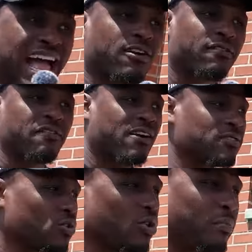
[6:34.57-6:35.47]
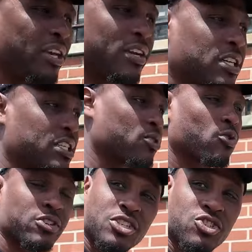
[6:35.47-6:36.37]
Niagara Falls. So it'll be a good
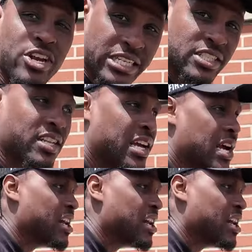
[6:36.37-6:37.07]
tourist attraction